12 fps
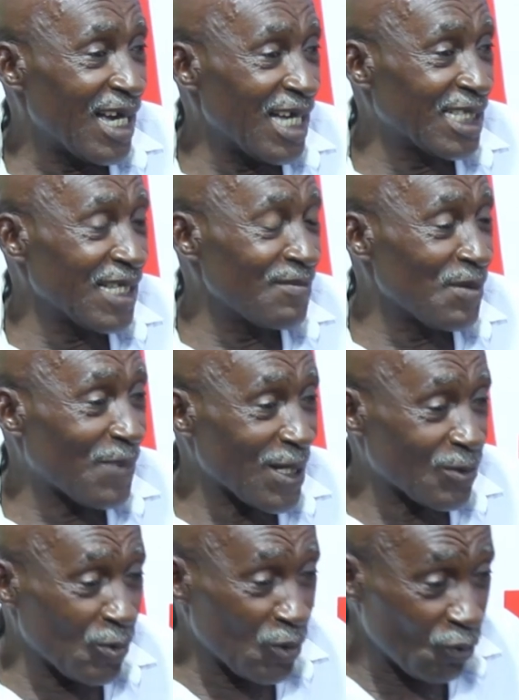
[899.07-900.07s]
And till me
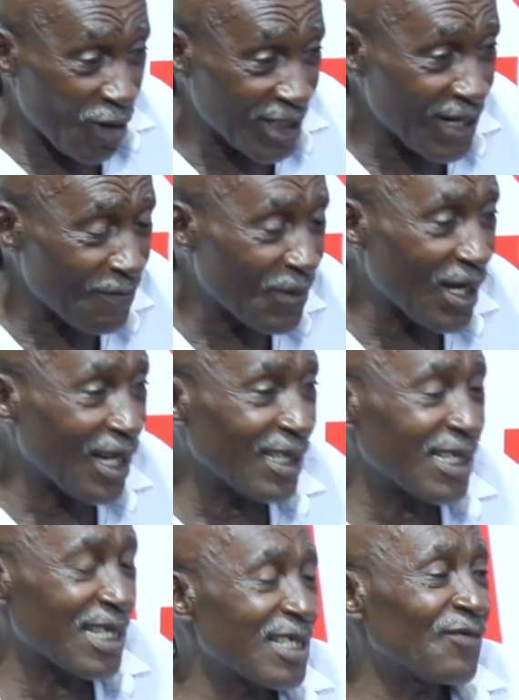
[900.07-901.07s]
pass for me red them pair,
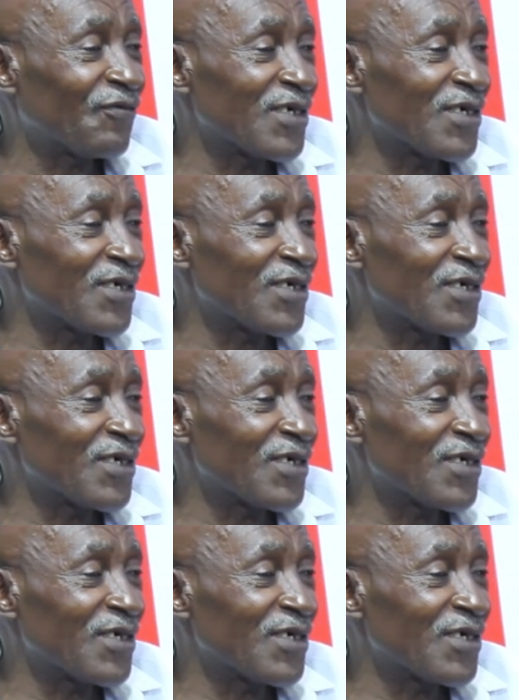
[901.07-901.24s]
see,